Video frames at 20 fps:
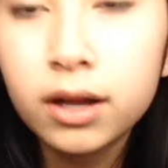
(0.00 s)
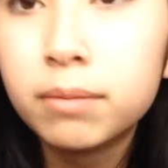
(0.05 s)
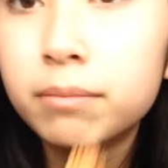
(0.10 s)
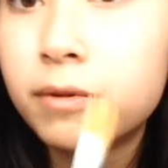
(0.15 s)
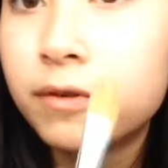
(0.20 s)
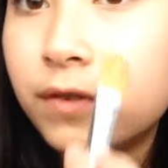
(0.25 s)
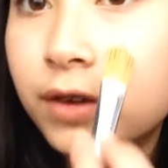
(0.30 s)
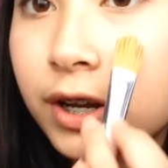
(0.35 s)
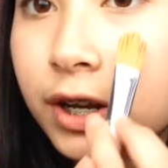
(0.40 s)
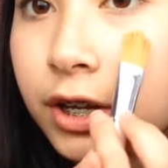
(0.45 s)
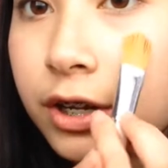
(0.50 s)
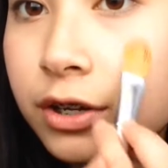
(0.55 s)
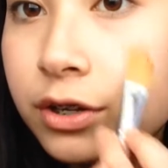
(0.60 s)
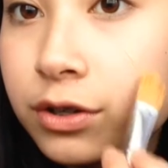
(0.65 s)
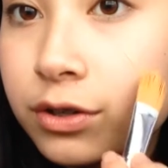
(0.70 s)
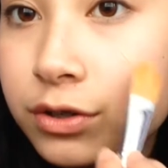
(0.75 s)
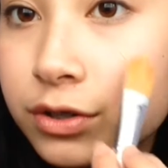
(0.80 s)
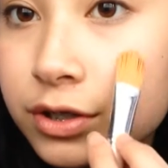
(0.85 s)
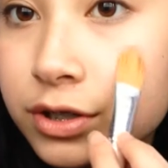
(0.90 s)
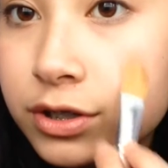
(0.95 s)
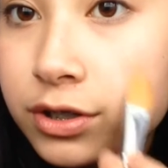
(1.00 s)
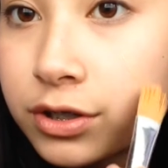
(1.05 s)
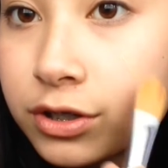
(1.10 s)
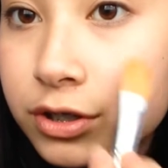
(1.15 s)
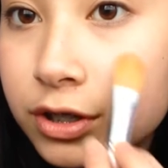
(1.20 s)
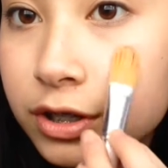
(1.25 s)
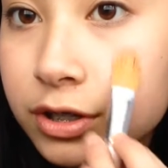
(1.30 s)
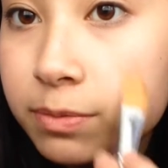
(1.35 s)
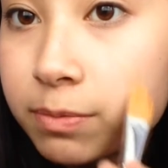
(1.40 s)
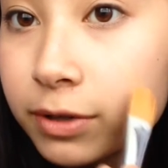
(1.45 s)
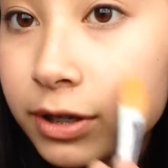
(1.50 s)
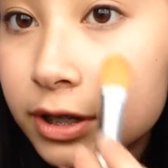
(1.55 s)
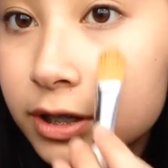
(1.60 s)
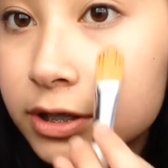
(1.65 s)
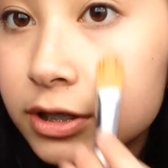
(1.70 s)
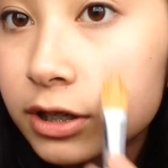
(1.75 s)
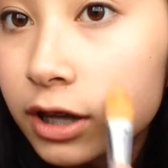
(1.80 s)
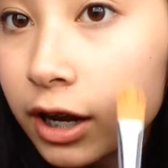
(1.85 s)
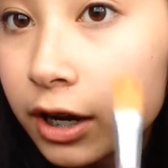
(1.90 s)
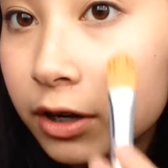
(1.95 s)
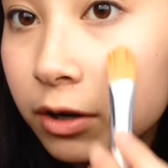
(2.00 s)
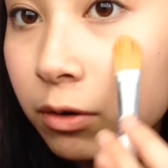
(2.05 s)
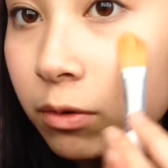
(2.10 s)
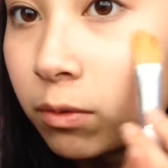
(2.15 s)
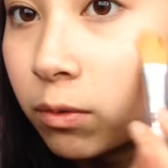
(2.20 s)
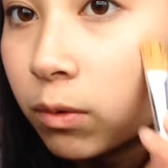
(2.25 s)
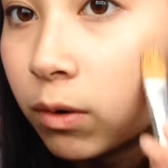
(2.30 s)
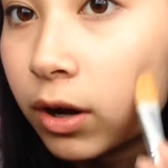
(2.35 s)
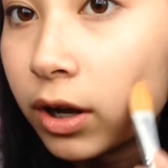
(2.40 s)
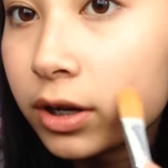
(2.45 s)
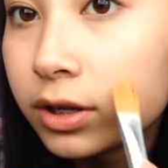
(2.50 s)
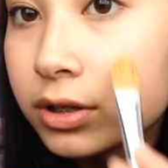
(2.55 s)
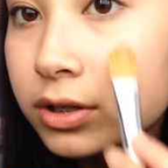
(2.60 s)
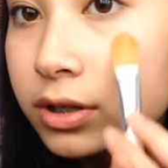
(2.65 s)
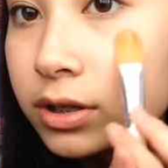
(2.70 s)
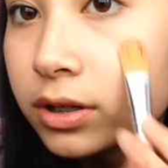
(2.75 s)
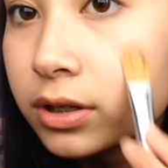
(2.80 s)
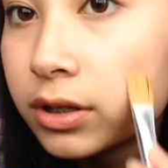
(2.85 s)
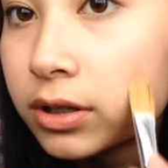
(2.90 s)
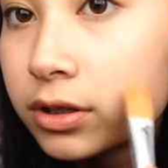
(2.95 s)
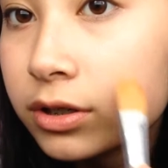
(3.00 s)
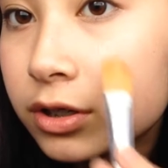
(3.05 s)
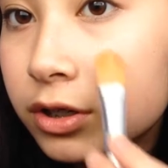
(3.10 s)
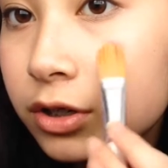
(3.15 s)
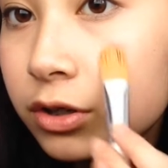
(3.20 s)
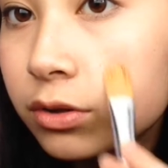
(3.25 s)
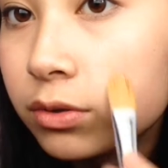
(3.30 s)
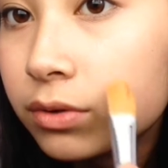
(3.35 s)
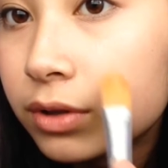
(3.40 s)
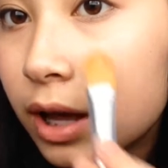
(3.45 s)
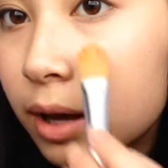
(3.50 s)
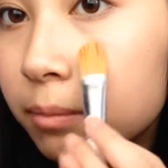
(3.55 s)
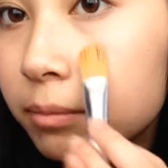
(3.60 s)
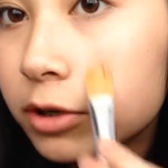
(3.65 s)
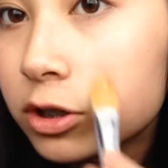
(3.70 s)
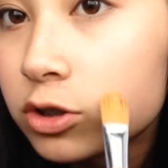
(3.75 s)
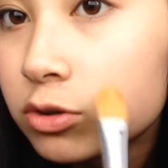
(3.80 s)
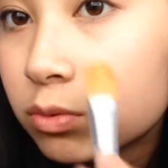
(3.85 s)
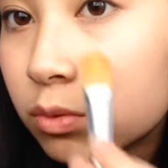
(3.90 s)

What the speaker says: my videos just because I don't want to do that much